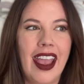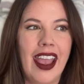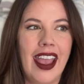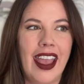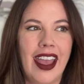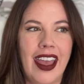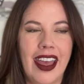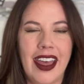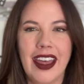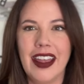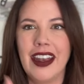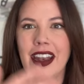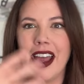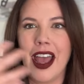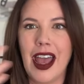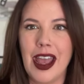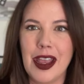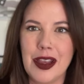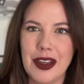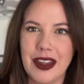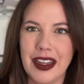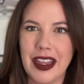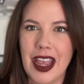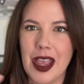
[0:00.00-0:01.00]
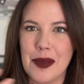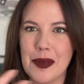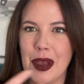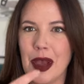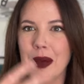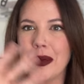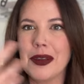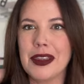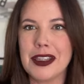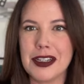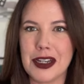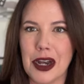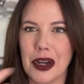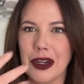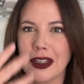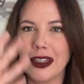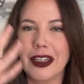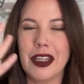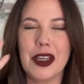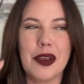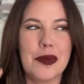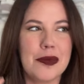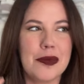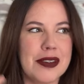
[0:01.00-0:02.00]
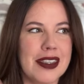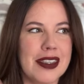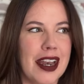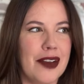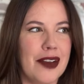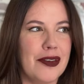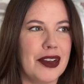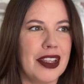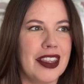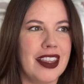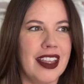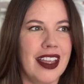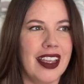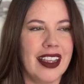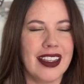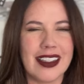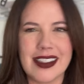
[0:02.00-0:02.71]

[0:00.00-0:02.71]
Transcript: and I came out with the dark lips and everything.